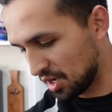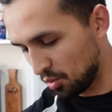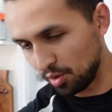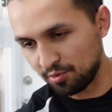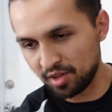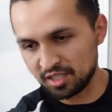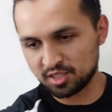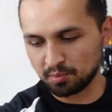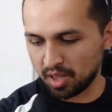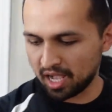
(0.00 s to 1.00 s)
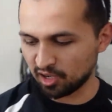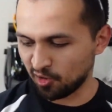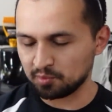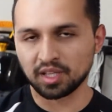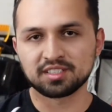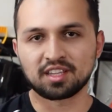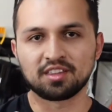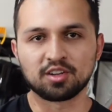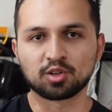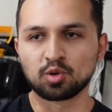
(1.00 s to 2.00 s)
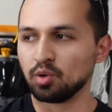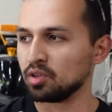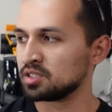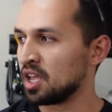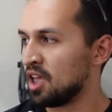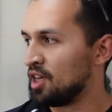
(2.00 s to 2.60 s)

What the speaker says: We finished the block off plates on the intercoolers.